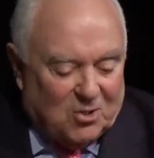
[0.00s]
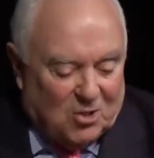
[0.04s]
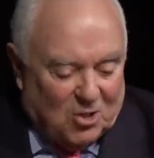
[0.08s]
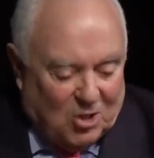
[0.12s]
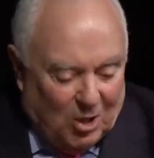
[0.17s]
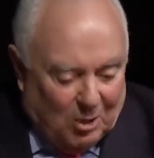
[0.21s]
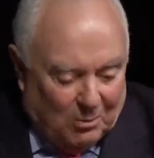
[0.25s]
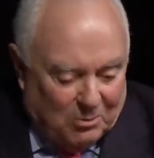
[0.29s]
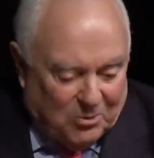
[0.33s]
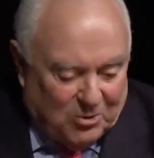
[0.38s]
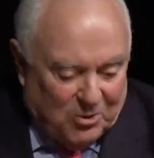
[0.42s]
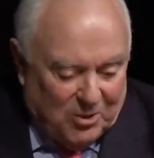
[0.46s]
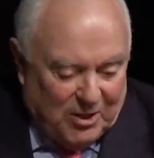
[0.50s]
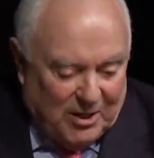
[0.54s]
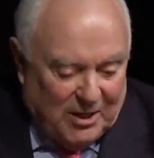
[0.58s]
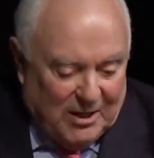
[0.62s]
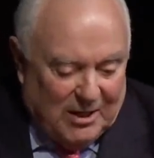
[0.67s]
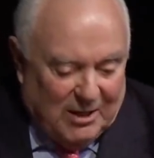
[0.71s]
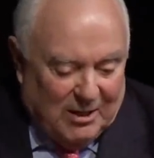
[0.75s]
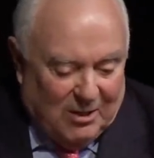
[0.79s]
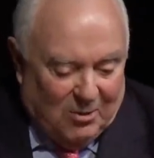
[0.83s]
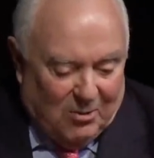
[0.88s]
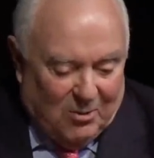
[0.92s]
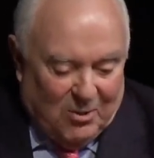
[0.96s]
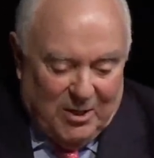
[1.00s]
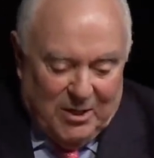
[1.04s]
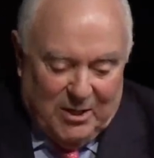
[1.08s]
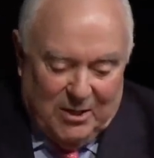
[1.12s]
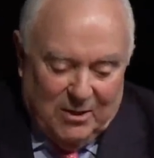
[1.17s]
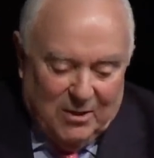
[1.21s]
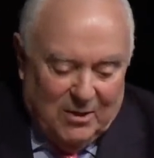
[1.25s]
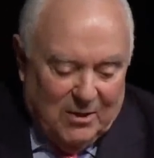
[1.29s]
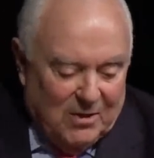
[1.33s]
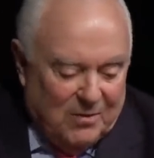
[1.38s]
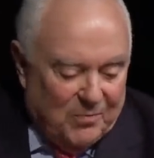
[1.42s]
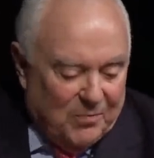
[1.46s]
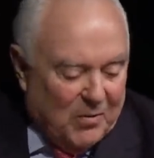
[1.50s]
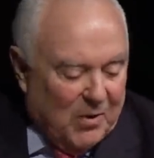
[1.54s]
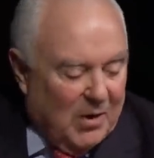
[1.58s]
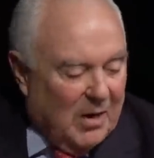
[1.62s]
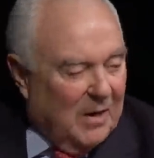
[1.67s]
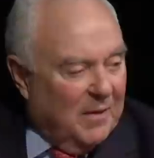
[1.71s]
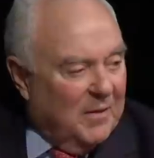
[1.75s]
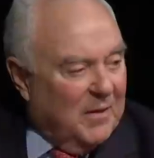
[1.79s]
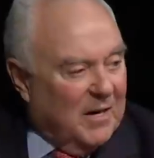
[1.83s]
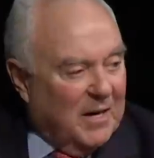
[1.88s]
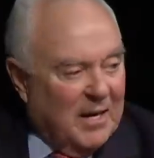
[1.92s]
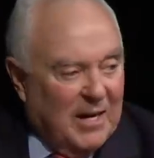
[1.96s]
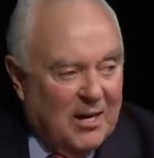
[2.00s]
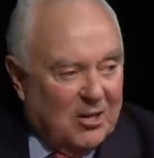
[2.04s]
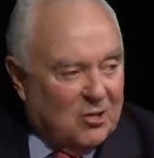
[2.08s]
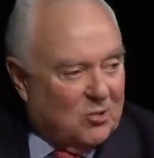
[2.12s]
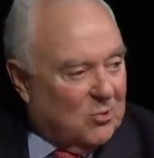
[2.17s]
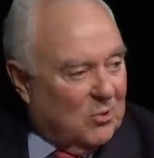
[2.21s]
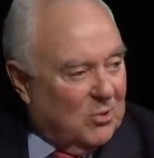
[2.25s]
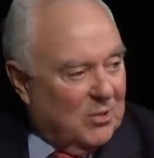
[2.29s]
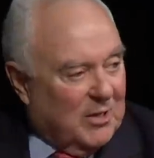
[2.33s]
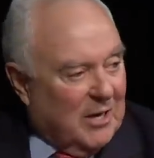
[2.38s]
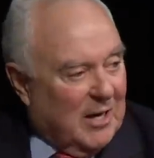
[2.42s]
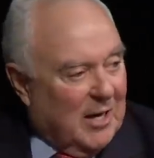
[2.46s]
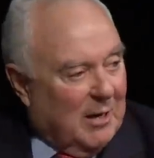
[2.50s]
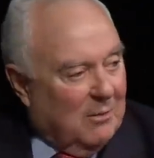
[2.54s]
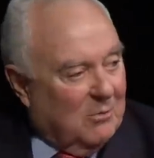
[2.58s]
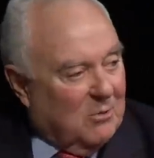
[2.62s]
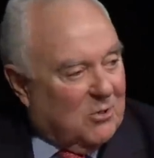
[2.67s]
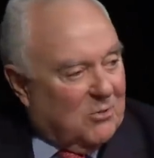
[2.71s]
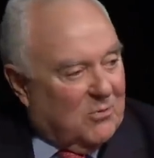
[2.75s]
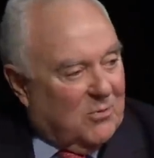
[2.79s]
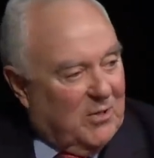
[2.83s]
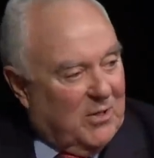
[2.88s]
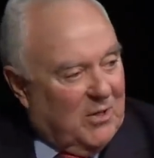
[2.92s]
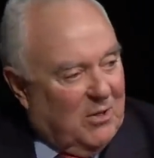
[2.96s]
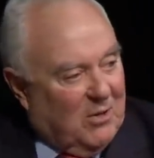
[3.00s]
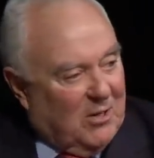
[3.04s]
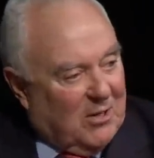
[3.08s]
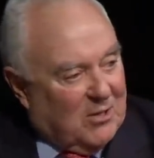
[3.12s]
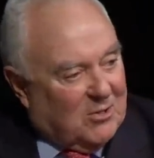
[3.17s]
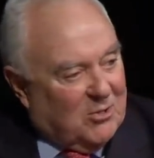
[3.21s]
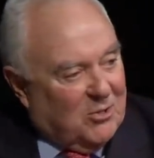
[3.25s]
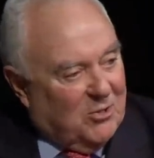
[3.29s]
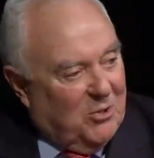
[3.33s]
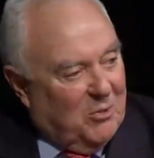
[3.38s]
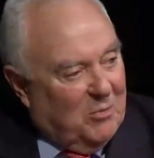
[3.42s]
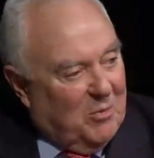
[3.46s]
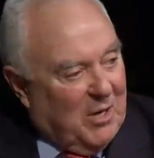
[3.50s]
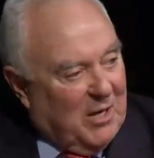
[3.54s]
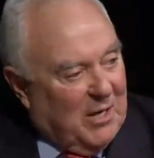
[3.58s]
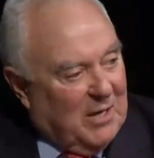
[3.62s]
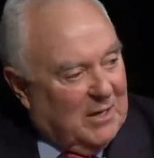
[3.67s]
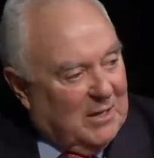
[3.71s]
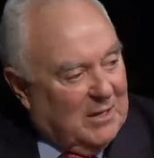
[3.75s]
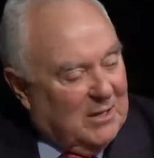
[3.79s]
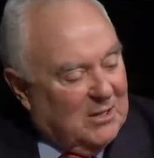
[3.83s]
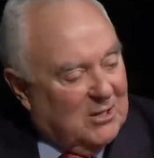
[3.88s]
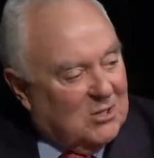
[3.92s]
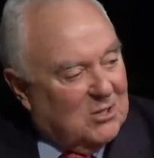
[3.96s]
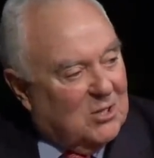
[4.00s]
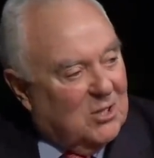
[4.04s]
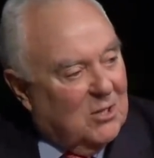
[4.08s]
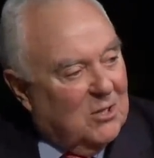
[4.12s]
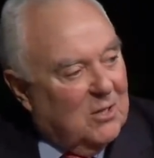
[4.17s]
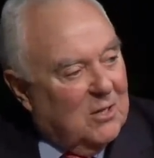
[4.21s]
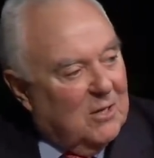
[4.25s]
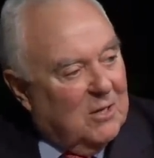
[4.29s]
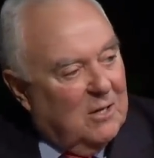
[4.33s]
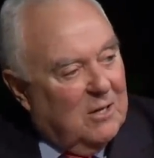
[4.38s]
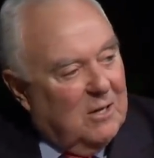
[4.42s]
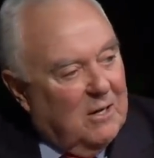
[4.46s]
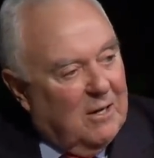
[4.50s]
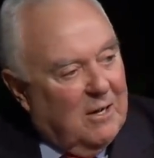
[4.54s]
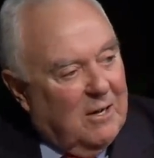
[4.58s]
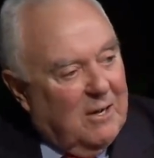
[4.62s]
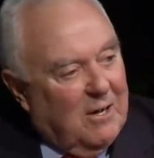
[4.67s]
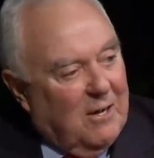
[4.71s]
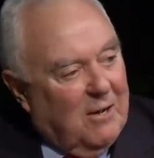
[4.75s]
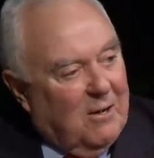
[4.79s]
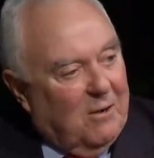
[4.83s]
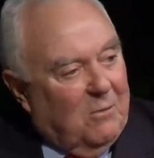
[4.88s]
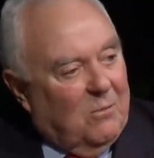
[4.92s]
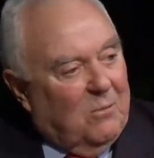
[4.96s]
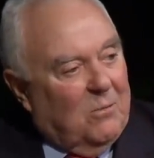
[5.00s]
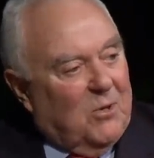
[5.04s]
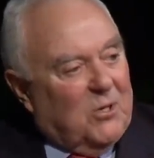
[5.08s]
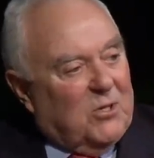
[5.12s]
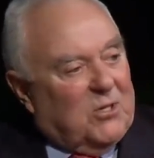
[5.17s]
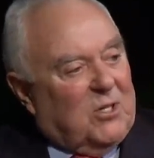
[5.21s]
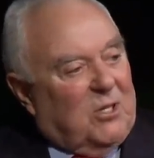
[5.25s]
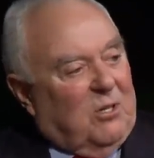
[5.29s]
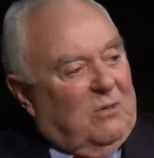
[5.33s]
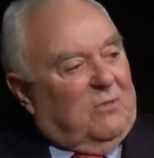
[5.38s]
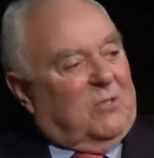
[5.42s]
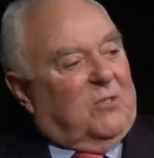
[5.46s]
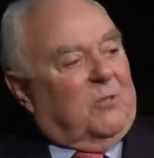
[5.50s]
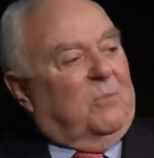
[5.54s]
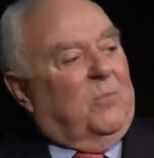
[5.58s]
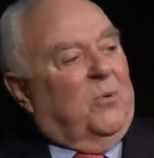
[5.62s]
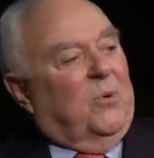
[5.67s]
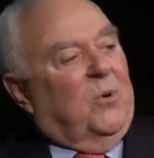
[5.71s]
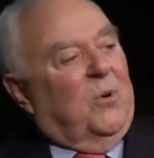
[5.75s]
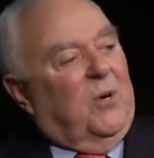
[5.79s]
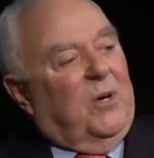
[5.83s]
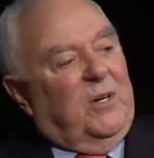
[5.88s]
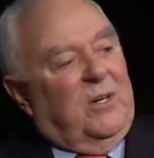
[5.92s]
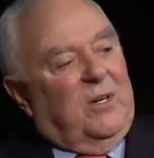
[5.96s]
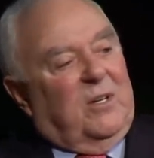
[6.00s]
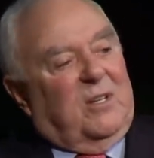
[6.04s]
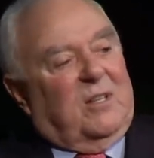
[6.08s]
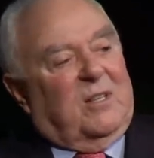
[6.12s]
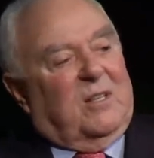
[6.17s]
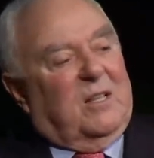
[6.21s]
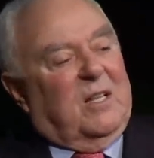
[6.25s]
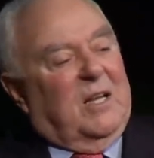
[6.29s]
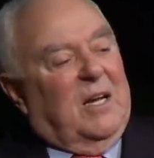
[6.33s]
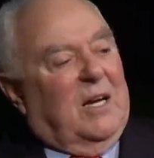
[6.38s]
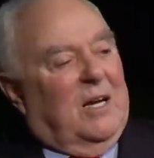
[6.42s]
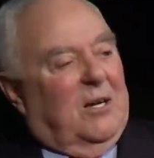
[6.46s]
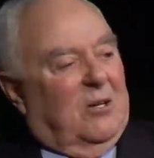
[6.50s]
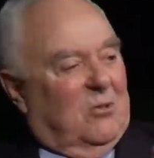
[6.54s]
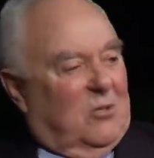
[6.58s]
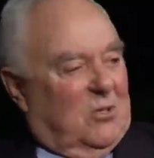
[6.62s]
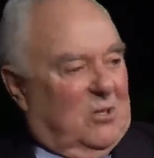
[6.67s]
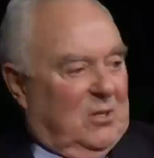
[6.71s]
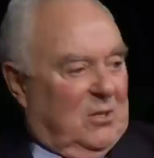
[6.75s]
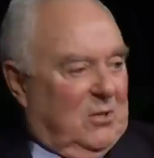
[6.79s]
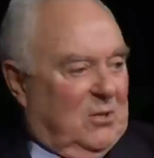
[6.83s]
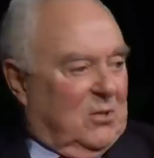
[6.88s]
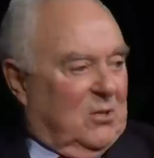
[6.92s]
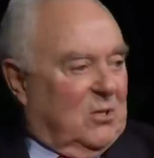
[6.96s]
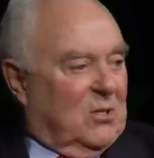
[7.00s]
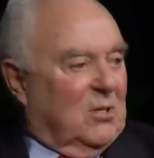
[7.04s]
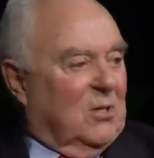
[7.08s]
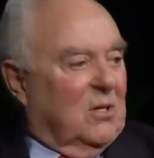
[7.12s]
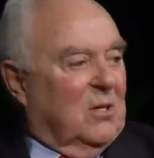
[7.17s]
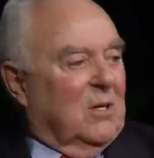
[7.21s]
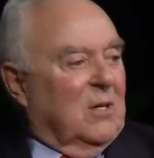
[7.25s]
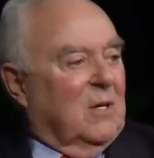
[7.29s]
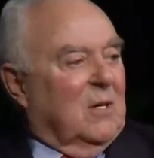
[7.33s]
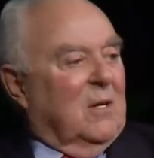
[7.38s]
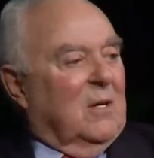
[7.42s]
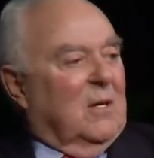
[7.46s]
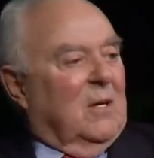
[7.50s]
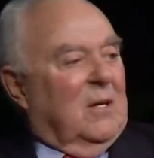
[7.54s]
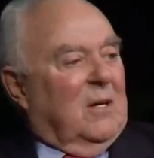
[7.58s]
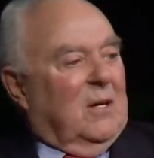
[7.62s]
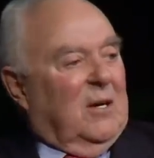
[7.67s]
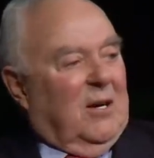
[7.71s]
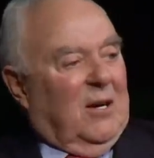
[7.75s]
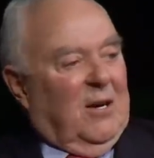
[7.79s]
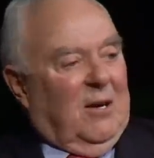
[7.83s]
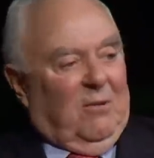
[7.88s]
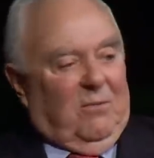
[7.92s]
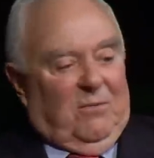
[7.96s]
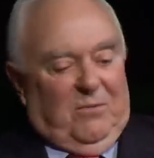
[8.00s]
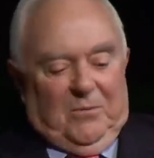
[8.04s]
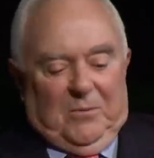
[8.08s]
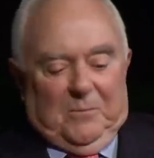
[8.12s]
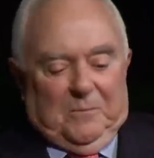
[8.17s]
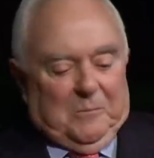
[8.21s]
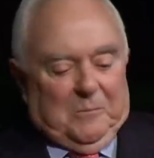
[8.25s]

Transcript: Sculpture Gallery, and the National Endowments for the Arts and Humanities uh, which have spawned thousands of